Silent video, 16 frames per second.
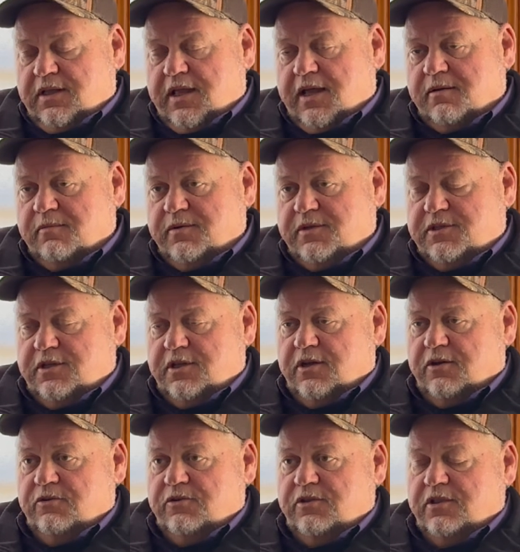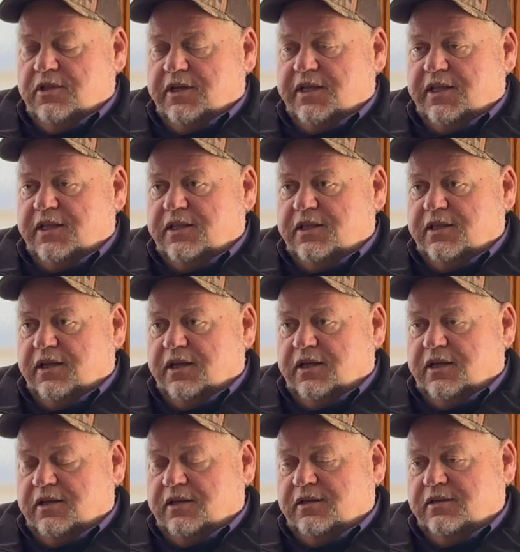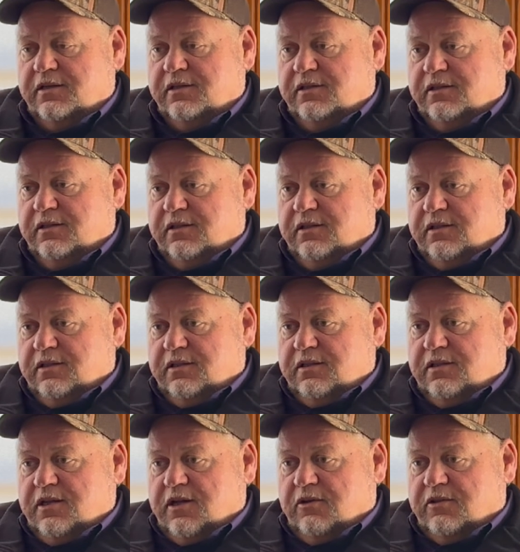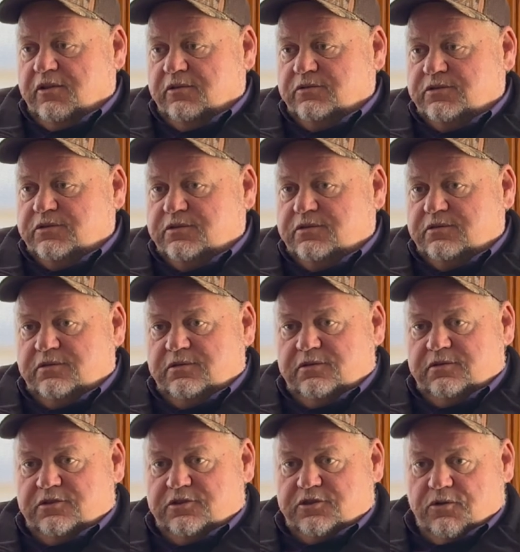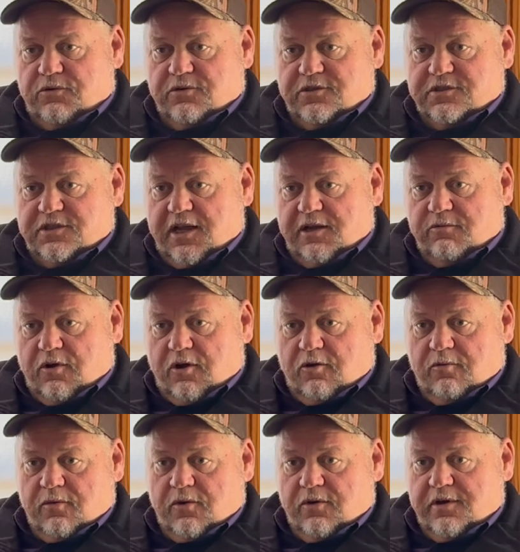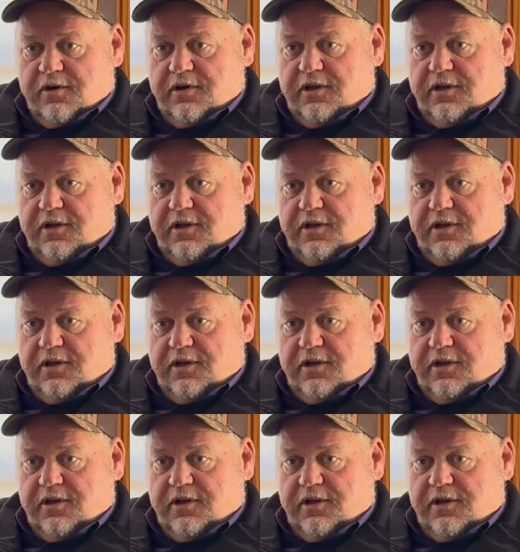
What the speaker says: yeah, but you know, you look at you know, those stores like Walmart. And,